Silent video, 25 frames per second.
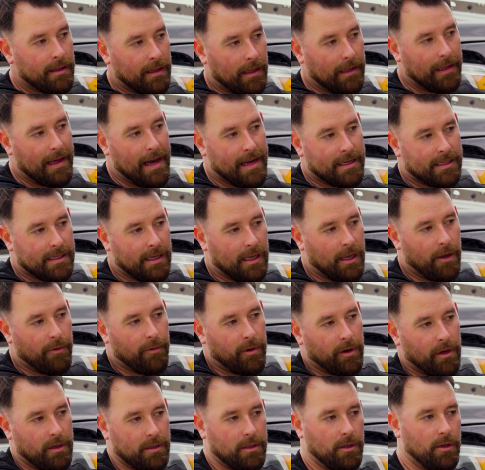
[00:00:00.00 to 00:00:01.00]
The last thing you
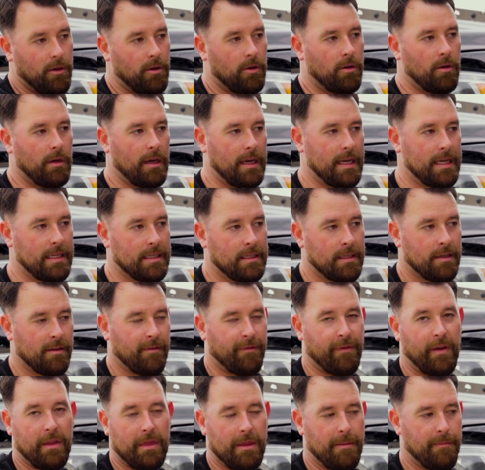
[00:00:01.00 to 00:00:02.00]
want to do is
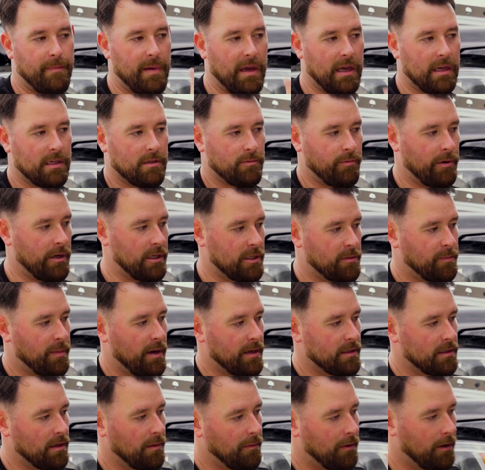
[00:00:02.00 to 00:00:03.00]
fit the biggest winch
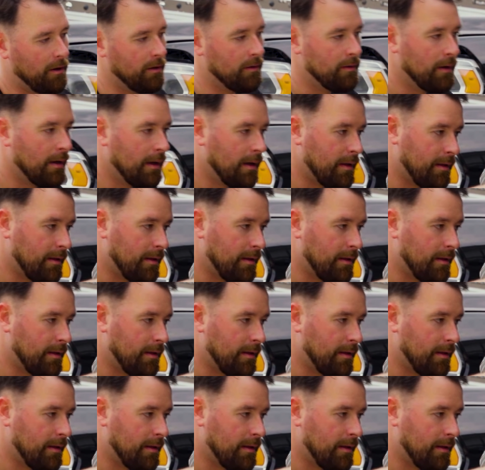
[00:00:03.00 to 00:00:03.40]
possible.